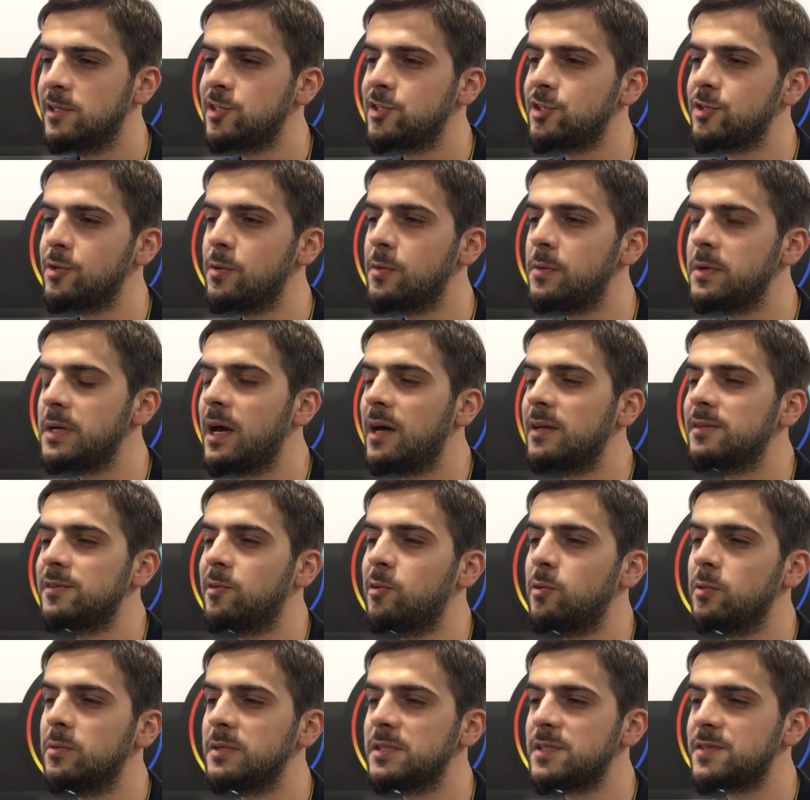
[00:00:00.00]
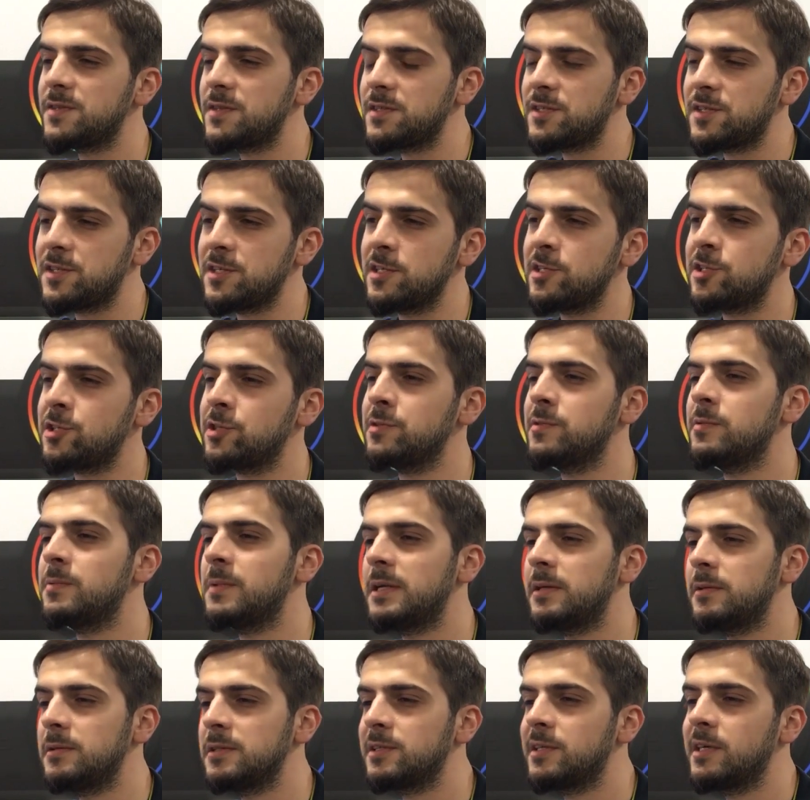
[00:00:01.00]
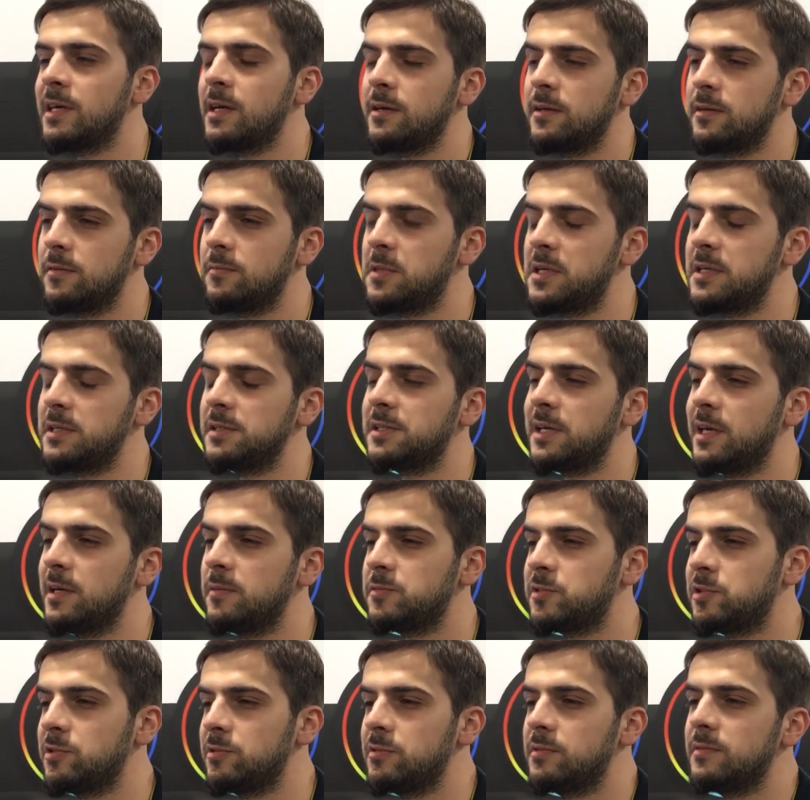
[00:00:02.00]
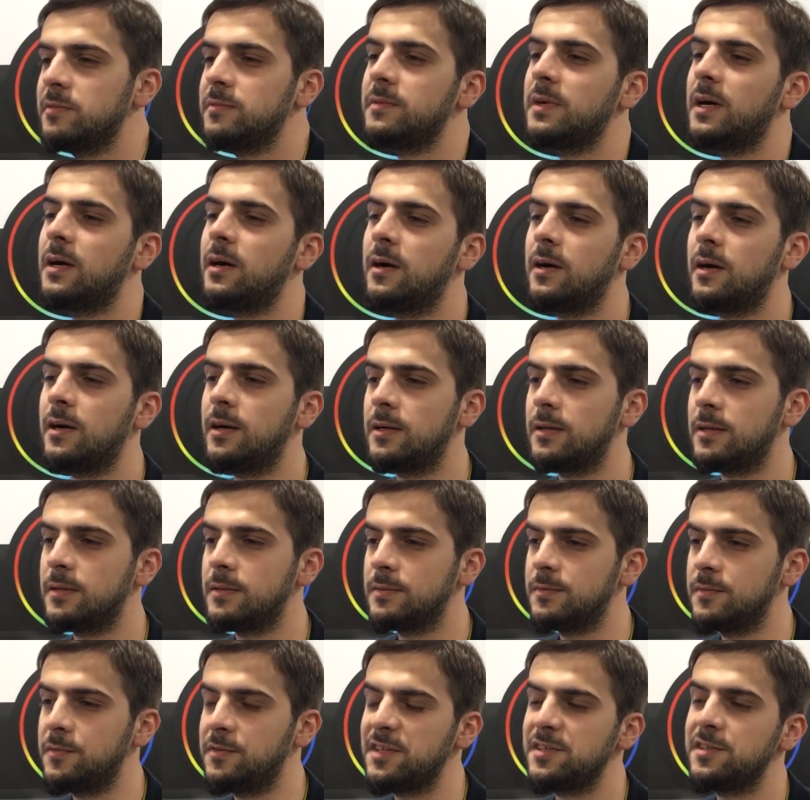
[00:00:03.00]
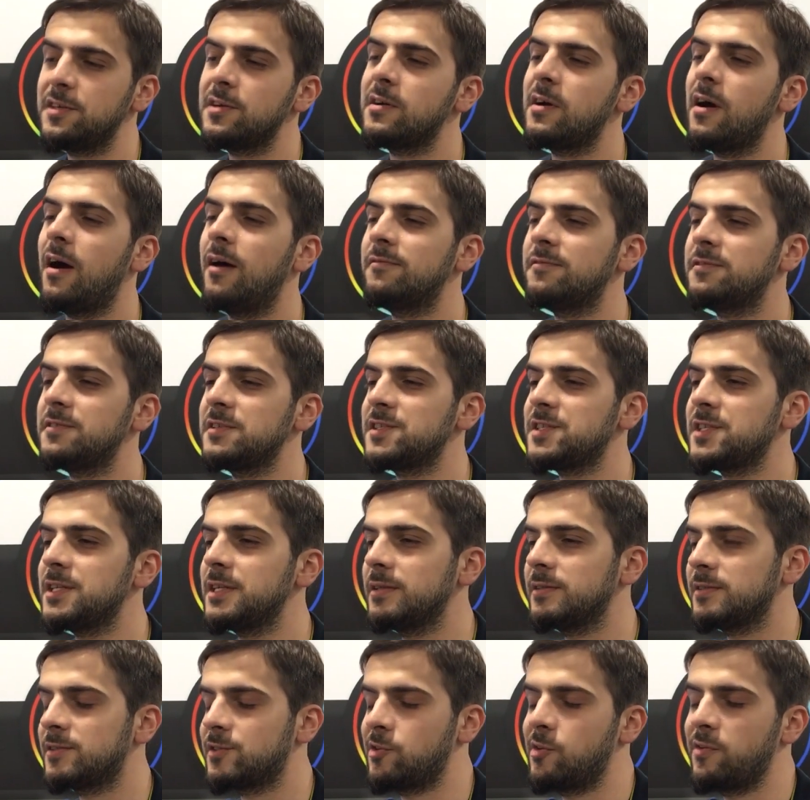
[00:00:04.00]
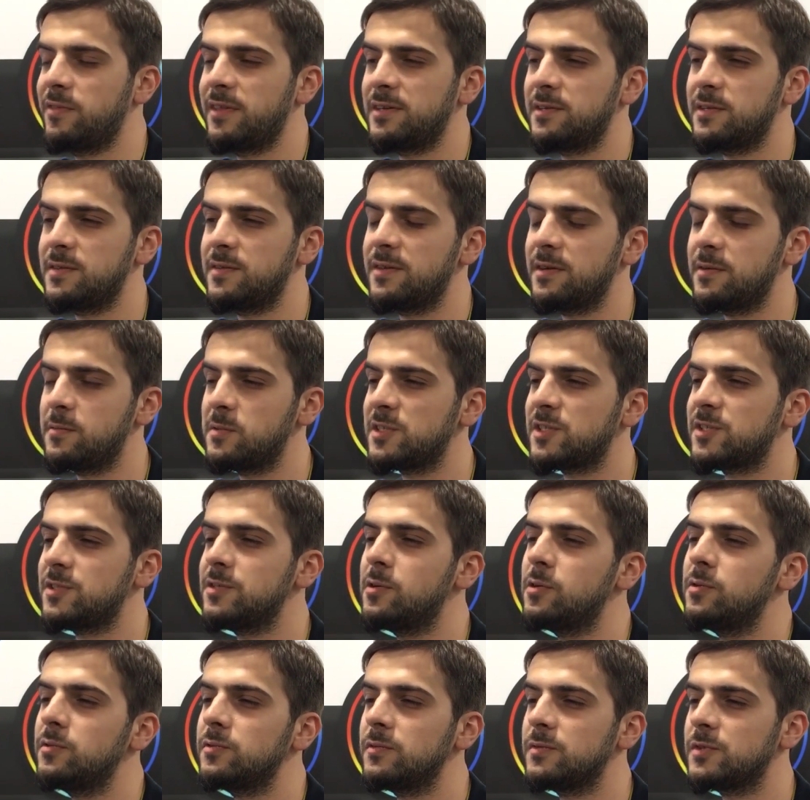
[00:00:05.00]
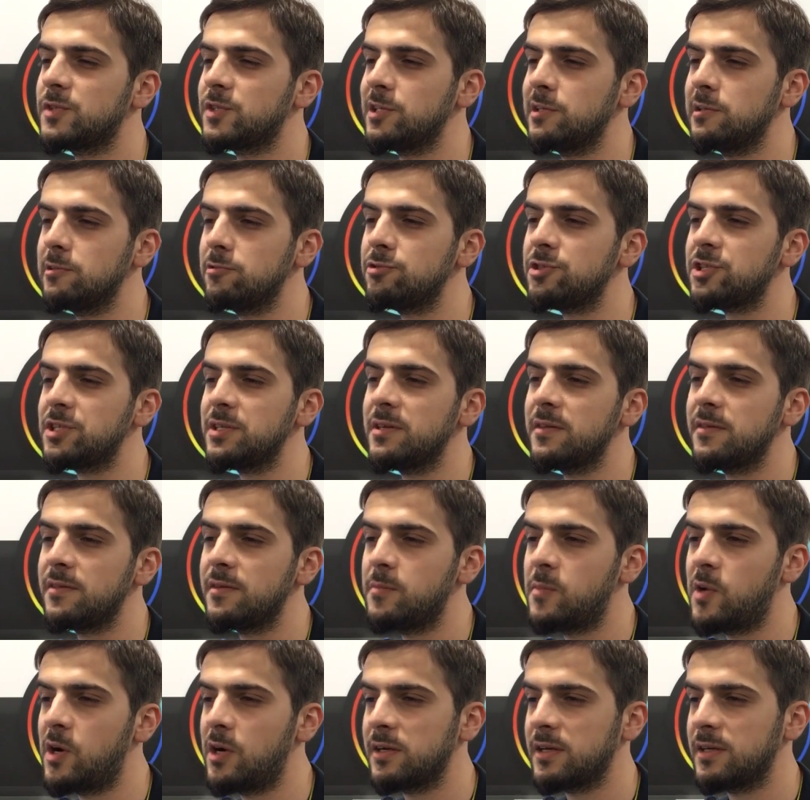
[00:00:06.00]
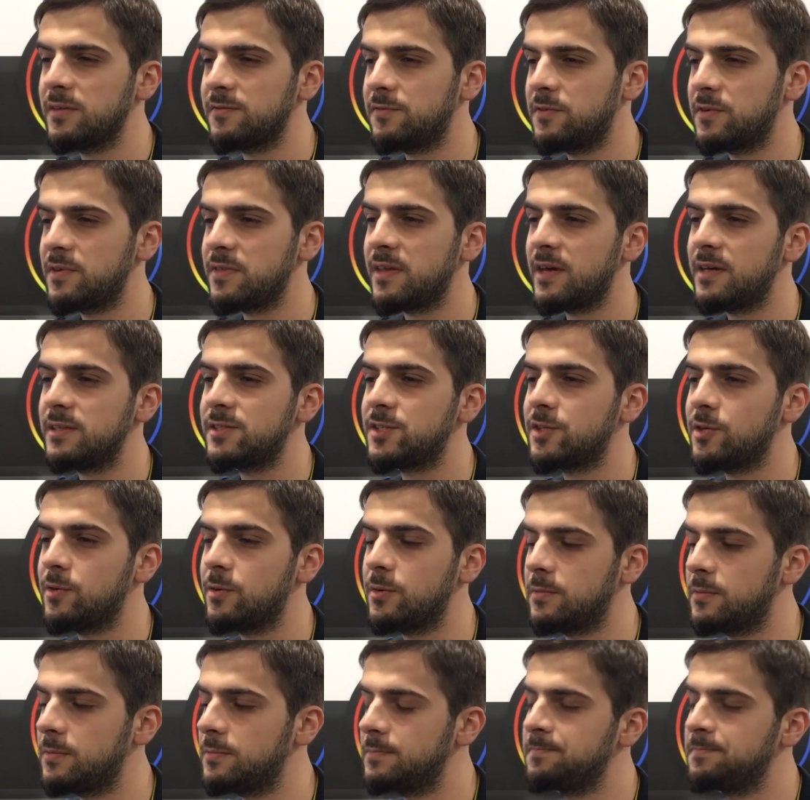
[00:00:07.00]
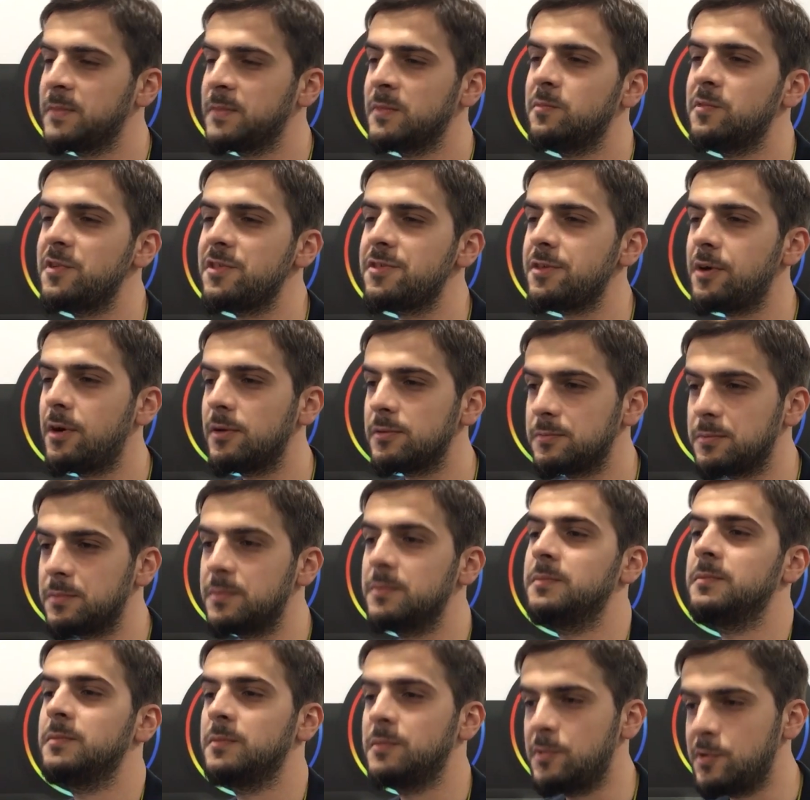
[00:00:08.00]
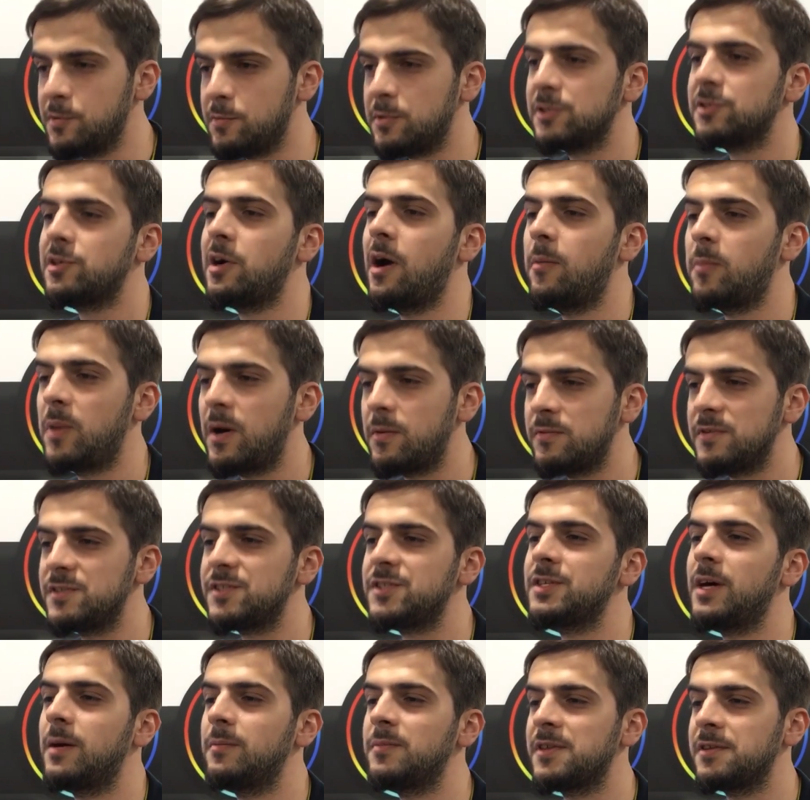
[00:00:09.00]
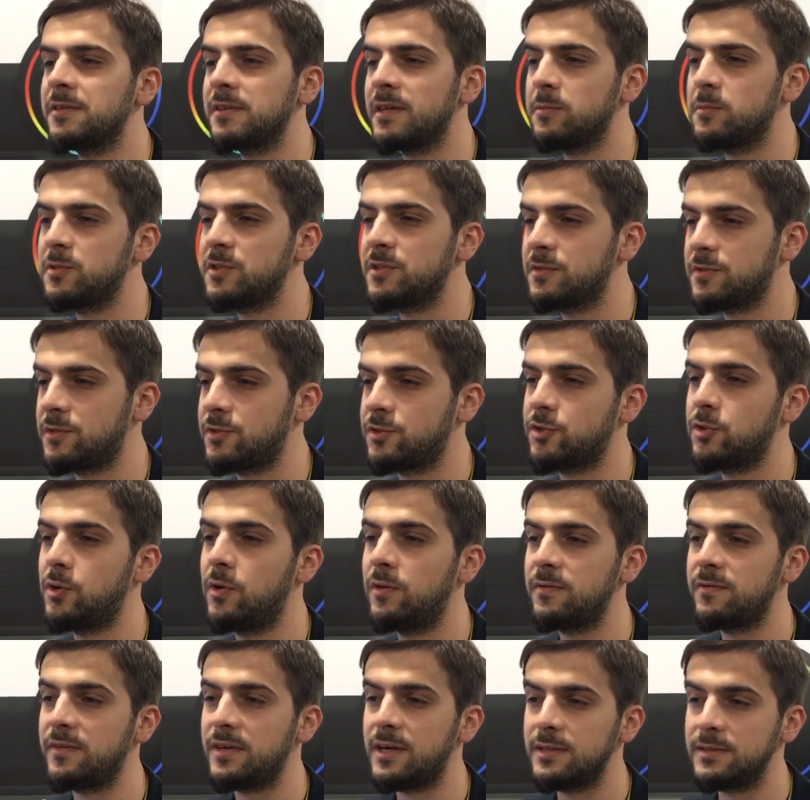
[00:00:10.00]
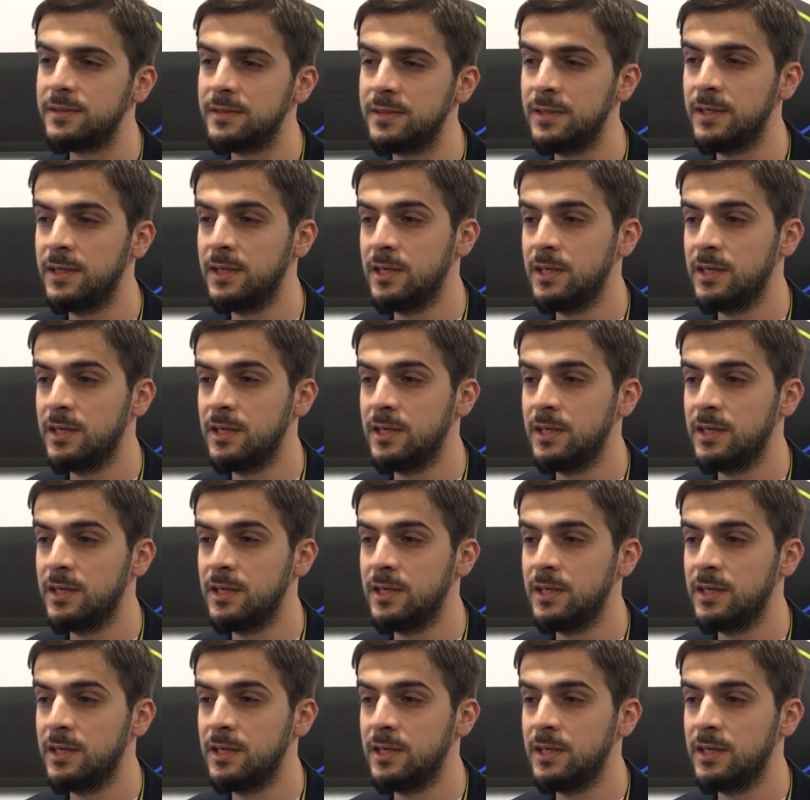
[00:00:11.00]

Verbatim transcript: So we had always this issue when it came, when it came to uh, video conferencing. So there, there was no solution in the market for that. So we thought we would come up with something that would solve that.